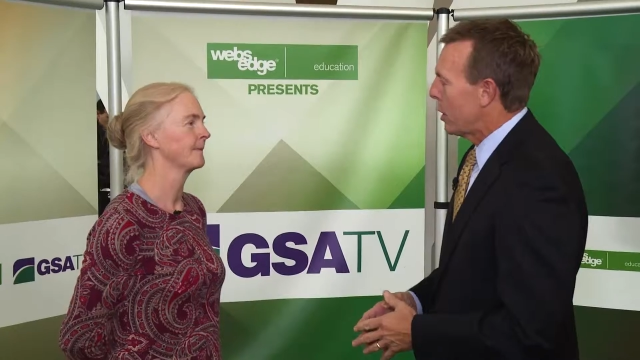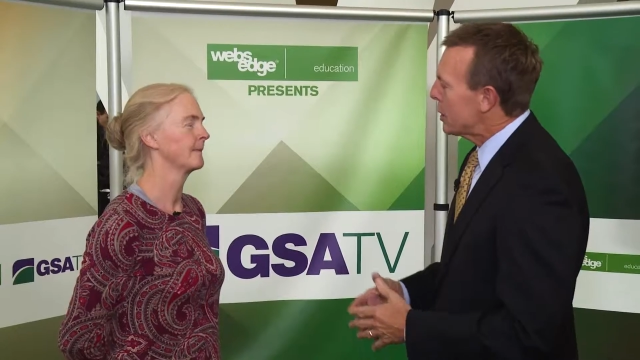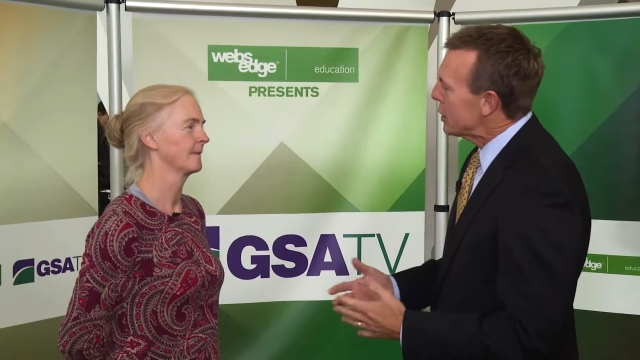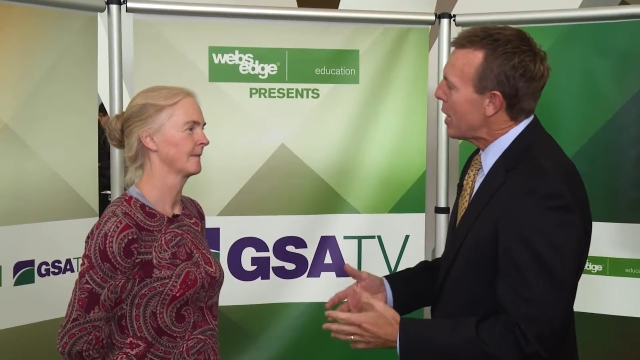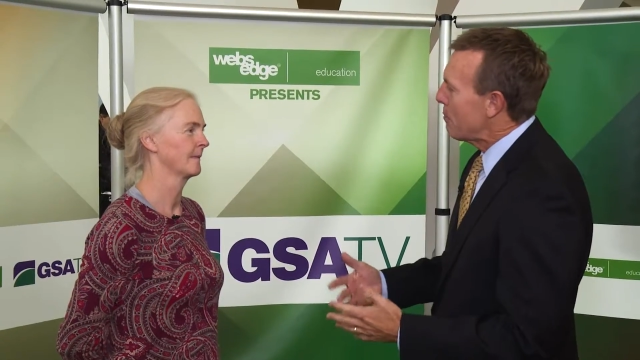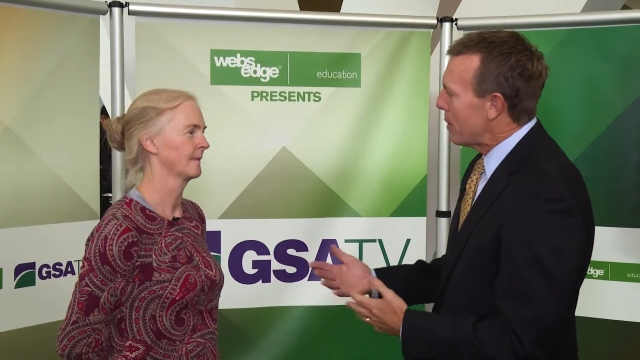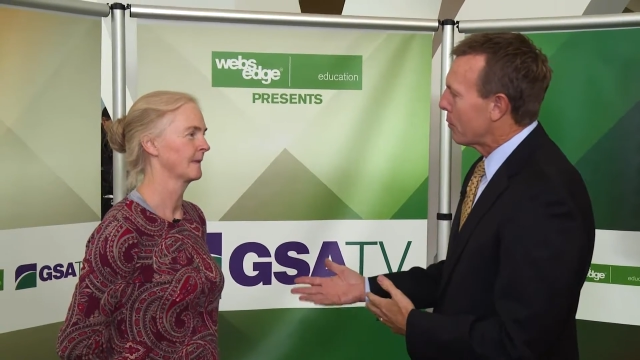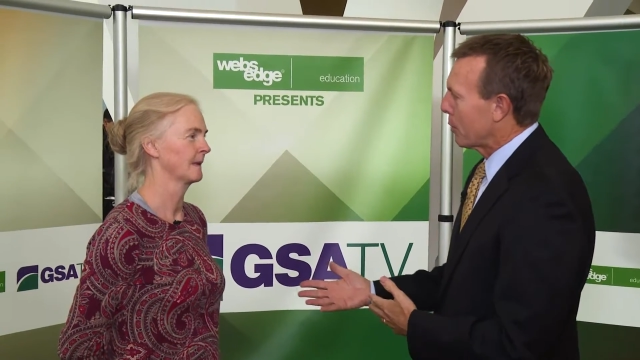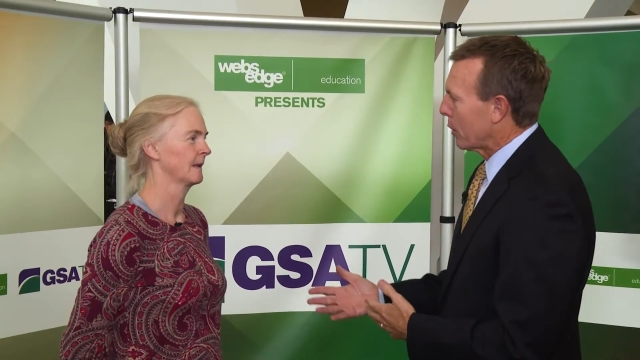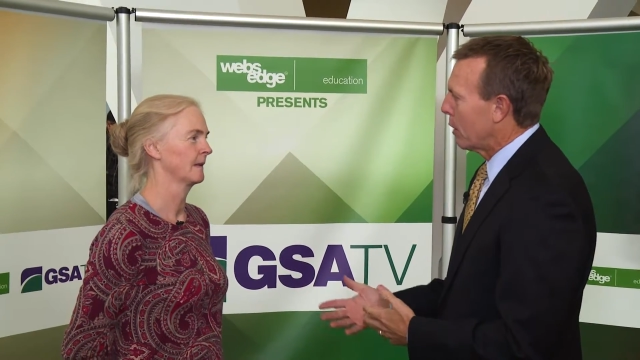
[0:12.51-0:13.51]
Speaker 1: What does that mean
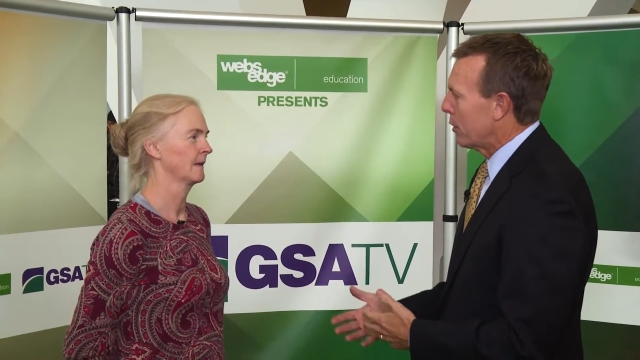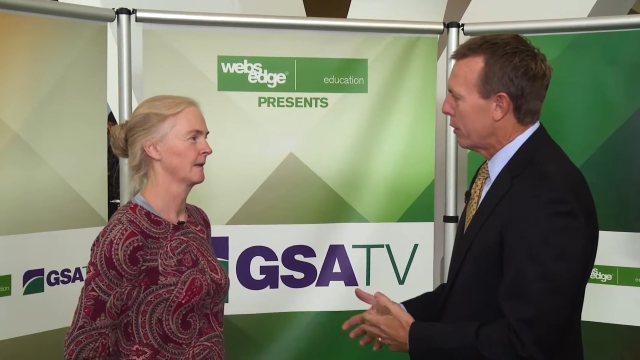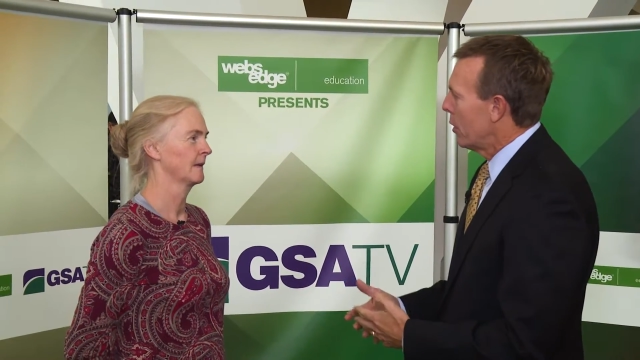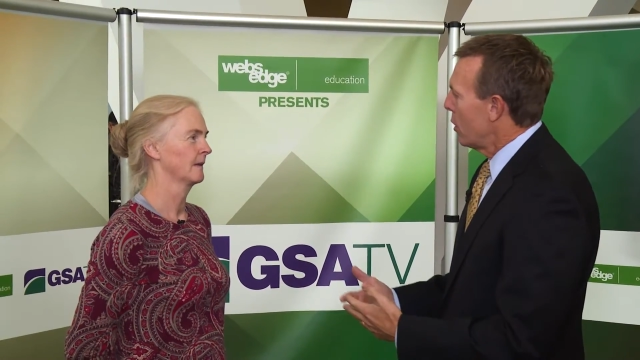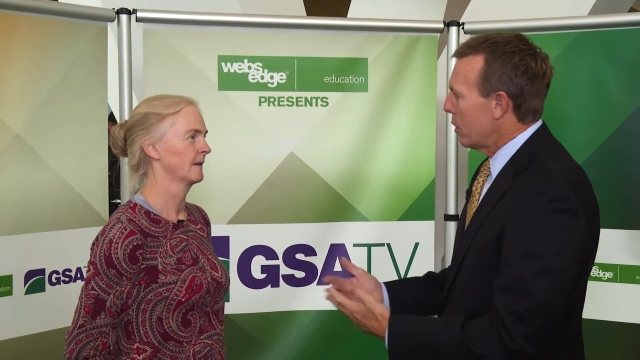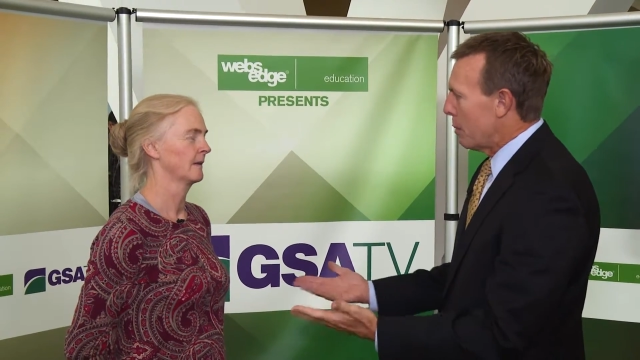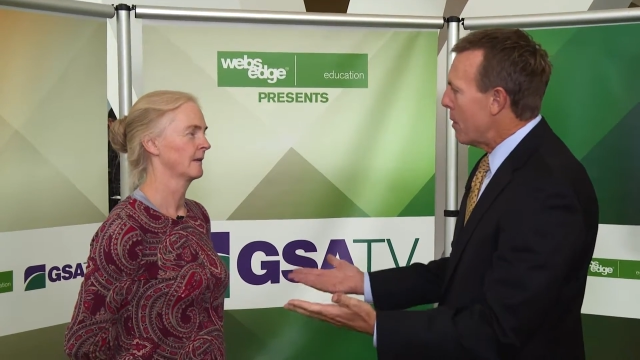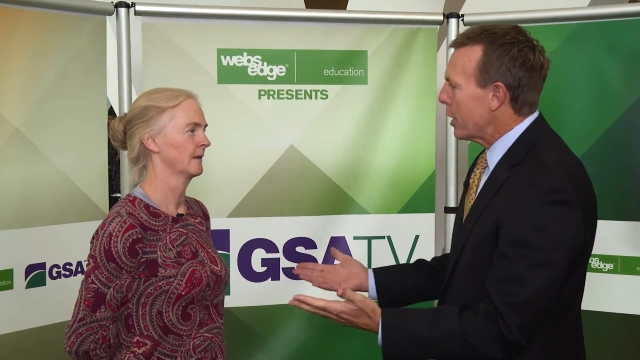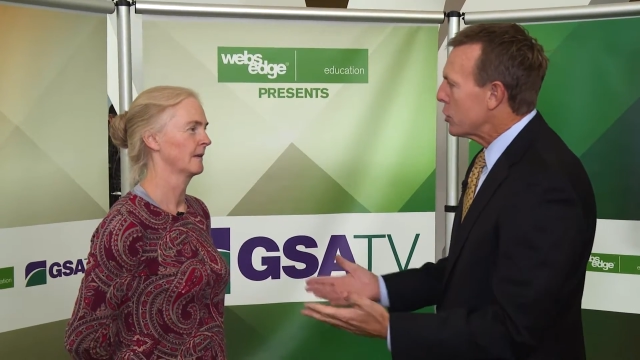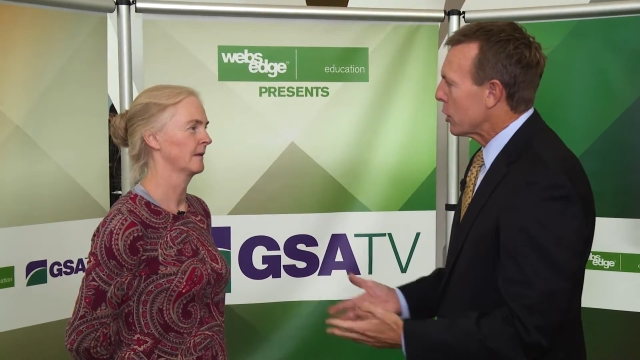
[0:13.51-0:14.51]
with regard to the
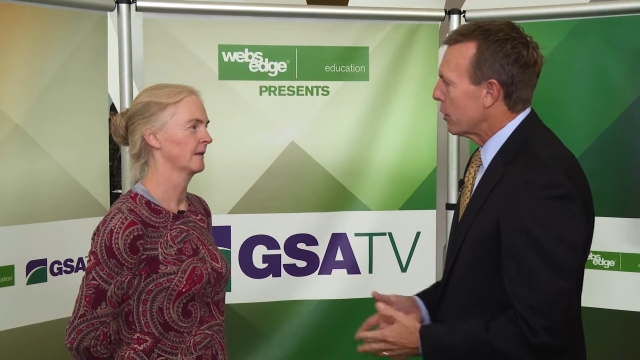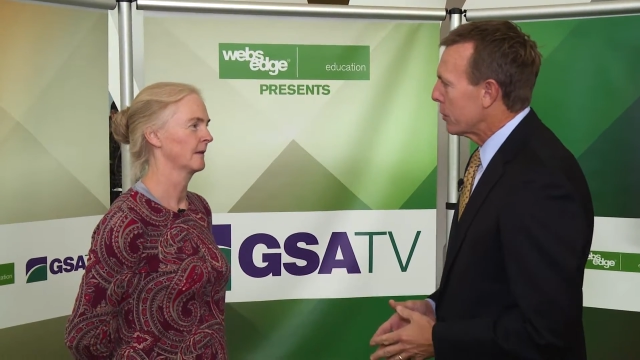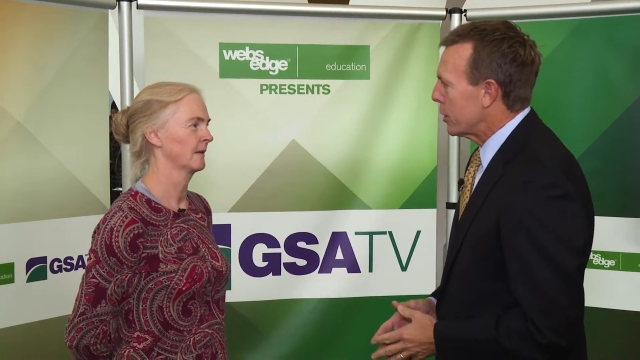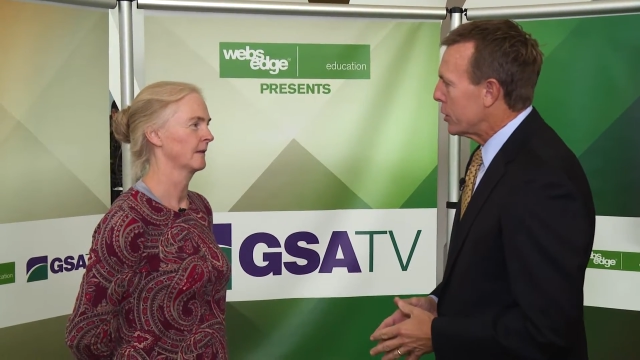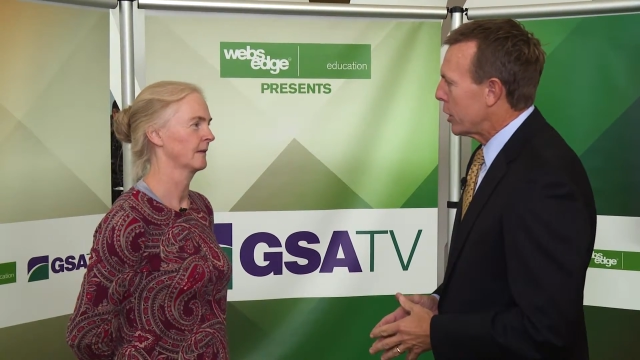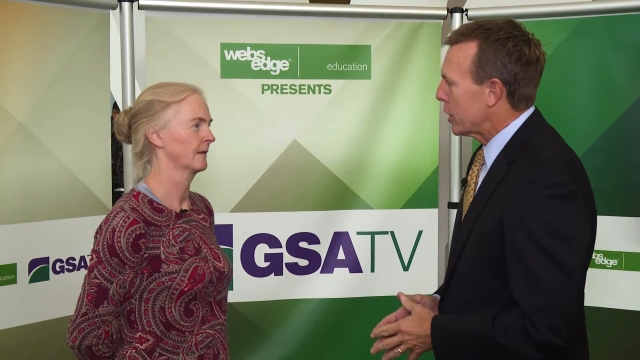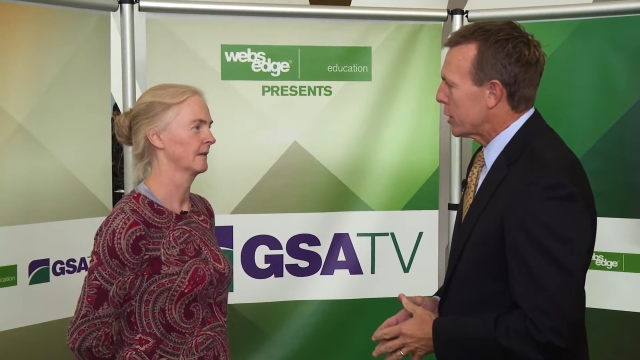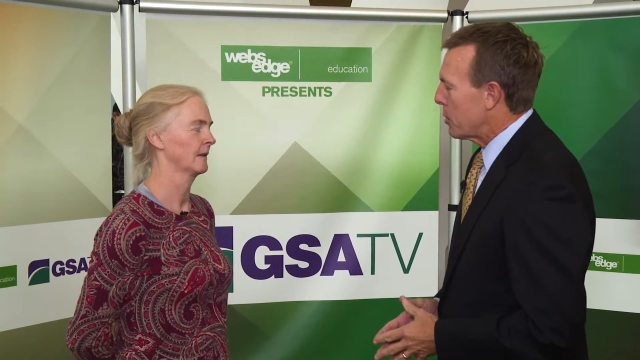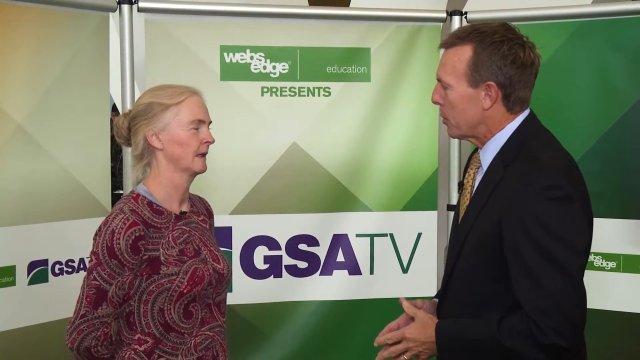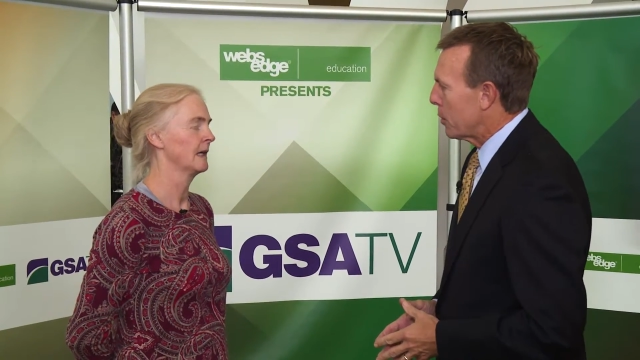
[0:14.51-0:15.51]
many journals that
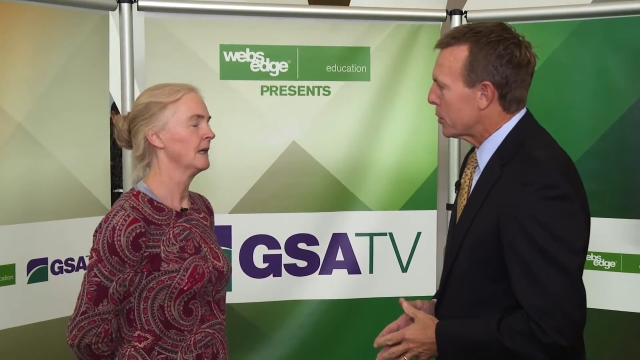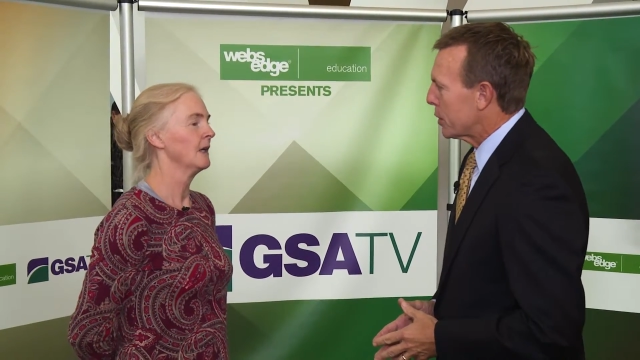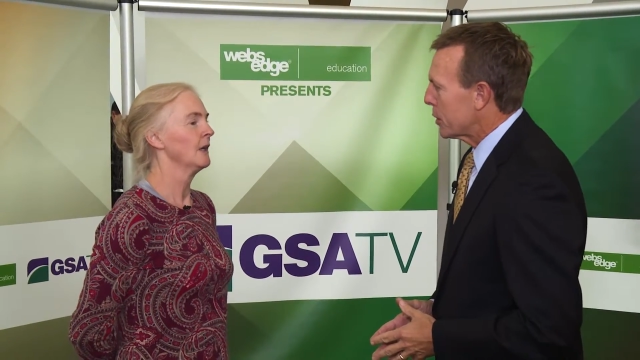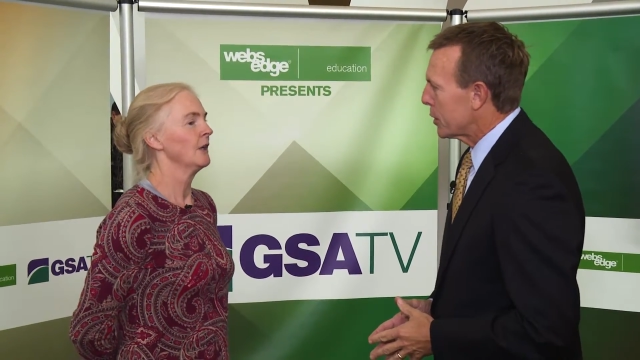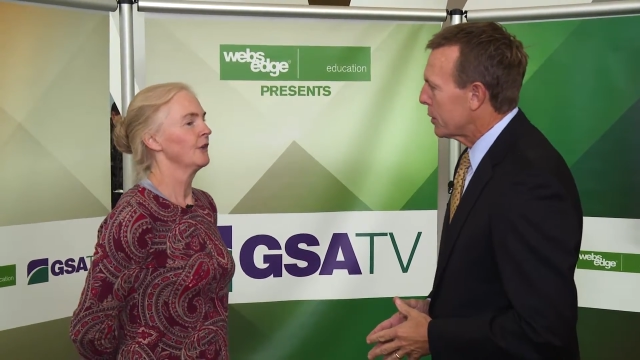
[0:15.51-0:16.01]
GSA produces?